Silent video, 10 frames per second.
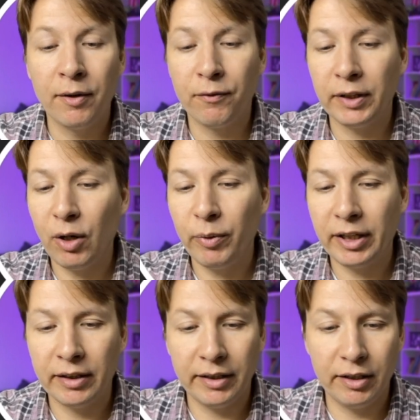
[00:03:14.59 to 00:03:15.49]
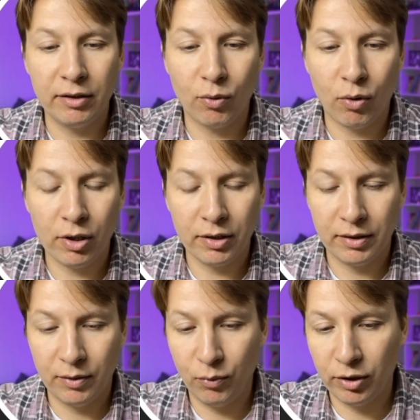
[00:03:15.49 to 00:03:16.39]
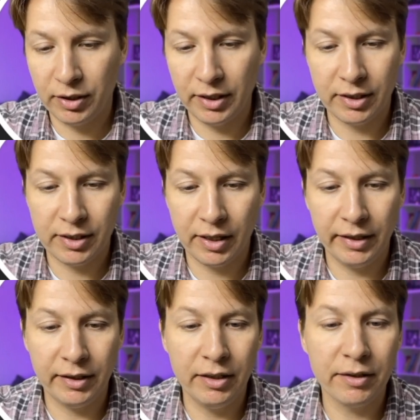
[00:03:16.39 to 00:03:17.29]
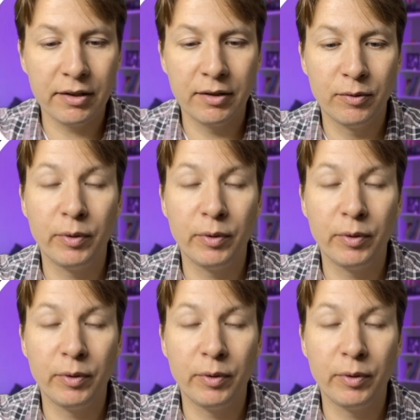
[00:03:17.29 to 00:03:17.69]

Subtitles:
For now, we can ignore what's inside here.